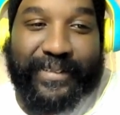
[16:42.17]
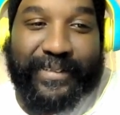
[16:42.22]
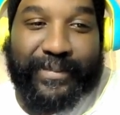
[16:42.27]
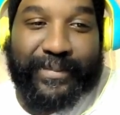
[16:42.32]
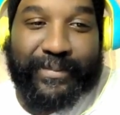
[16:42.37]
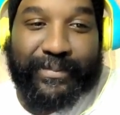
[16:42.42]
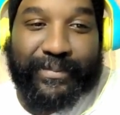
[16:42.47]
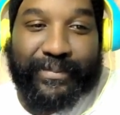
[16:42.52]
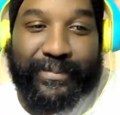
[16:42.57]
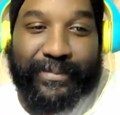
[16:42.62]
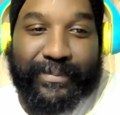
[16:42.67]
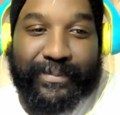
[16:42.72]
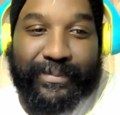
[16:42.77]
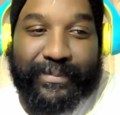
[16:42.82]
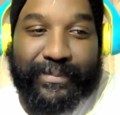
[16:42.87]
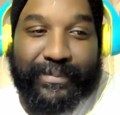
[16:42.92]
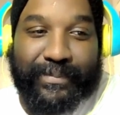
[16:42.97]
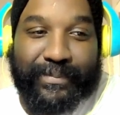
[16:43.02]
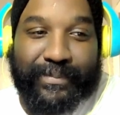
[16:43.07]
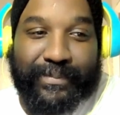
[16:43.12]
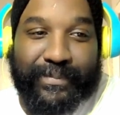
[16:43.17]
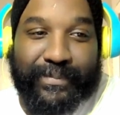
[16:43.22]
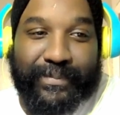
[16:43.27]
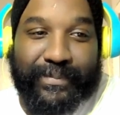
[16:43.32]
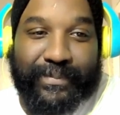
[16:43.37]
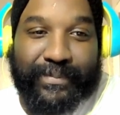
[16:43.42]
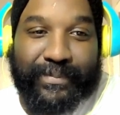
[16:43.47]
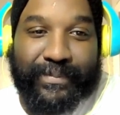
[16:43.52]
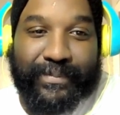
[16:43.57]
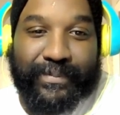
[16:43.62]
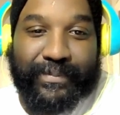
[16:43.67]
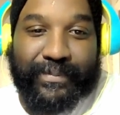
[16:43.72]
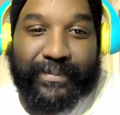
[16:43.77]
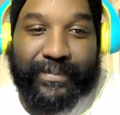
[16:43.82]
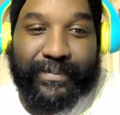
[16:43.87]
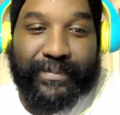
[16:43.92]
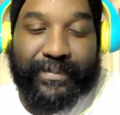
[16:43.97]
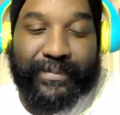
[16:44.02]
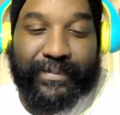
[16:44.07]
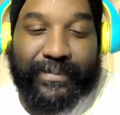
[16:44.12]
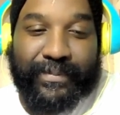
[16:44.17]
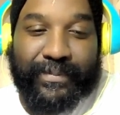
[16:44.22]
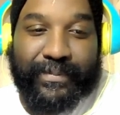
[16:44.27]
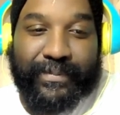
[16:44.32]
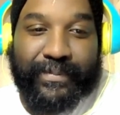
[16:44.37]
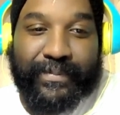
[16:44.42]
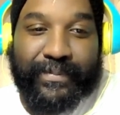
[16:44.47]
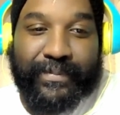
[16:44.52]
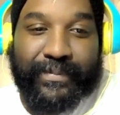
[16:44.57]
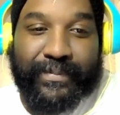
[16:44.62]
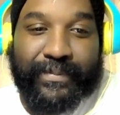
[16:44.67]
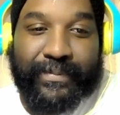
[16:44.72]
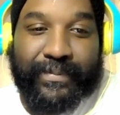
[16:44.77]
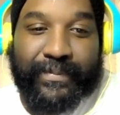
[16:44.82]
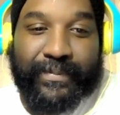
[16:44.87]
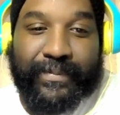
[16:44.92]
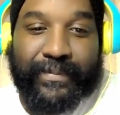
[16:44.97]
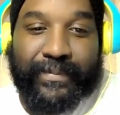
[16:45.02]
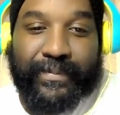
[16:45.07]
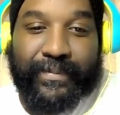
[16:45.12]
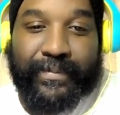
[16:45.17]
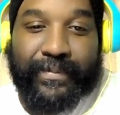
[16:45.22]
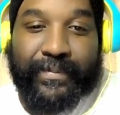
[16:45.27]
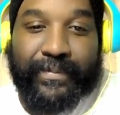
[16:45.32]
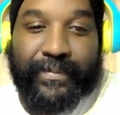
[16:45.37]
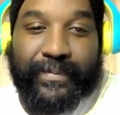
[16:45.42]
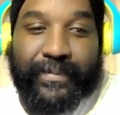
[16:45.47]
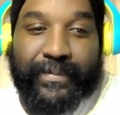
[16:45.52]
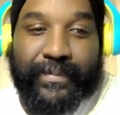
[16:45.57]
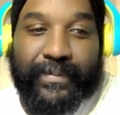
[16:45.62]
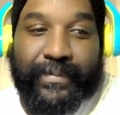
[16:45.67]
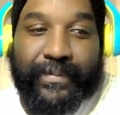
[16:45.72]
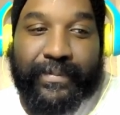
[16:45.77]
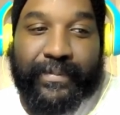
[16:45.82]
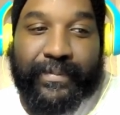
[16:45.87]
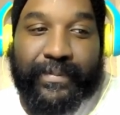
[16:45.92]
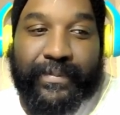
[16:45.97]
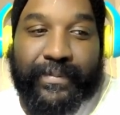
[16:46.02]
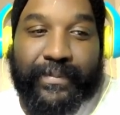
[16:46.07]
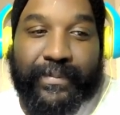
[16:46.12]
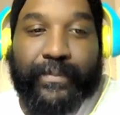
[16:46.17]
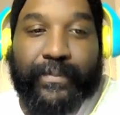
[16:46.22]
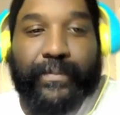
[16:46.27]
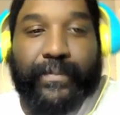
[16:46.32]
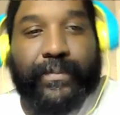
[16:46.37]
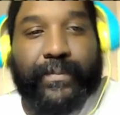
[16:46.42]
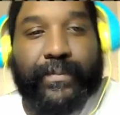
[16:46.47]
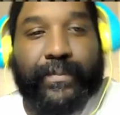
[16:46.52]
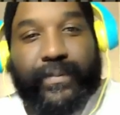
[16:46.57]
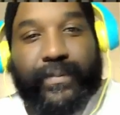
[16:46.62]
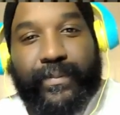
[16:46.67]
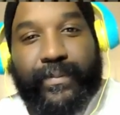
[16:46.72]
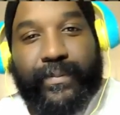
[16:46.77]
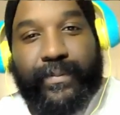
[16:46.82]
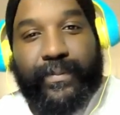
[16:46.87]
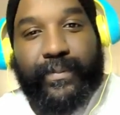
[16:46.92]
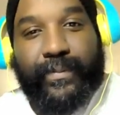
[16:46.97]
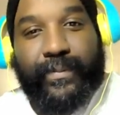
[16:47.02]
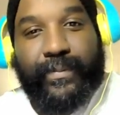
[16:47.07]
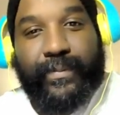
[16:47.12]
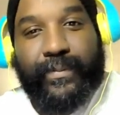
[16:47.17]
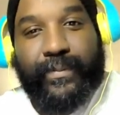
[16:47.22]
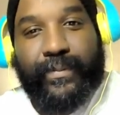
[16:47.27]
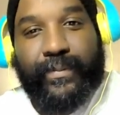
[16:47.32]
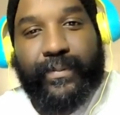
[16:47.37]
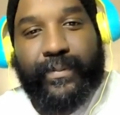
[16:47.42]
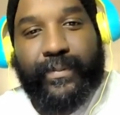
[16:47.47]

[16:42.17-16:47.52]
This person isn't speaking.